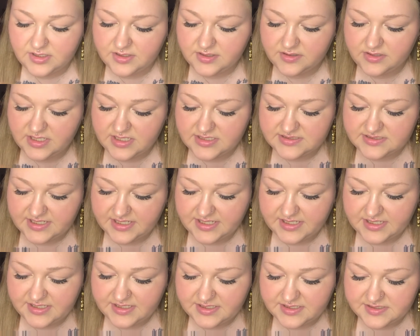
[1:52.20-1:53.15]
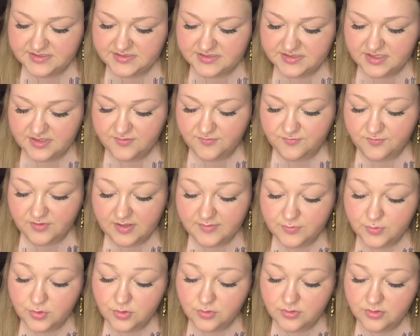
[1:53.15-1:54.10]
This is
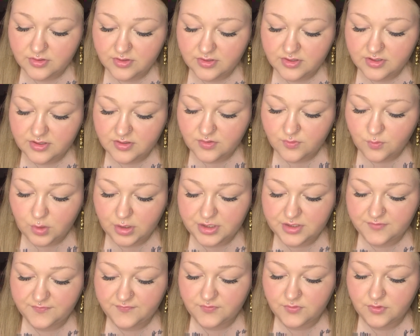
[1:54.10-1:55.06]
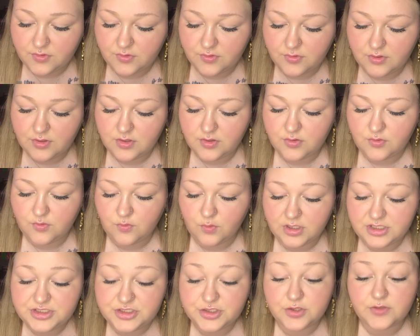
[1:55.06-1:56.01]
Rimmel Wonderful
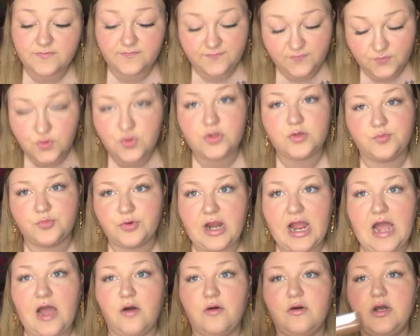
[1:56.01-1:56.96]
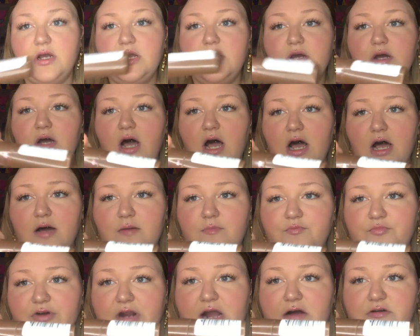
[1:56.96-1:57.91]
Brow
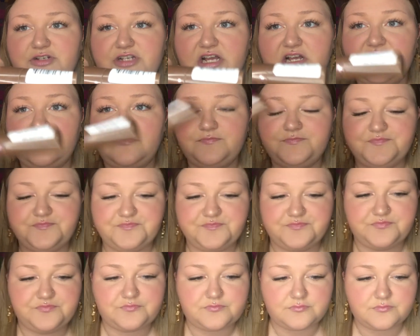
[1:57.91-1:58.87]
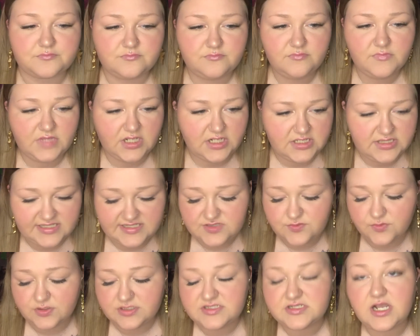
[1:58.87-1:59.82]
brow gel. This
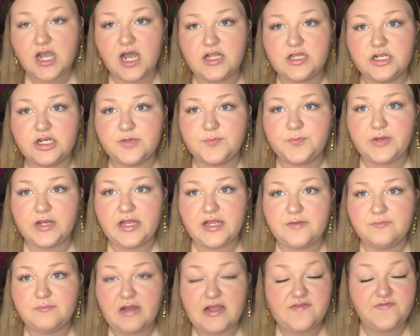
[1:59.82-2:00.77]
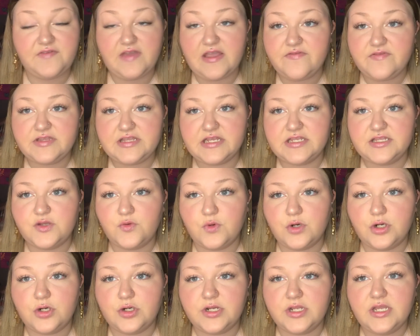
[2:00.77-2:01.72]
one's colored, but my favorite thing in the
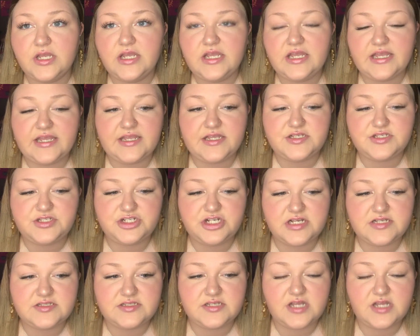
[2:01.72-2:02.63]
world is just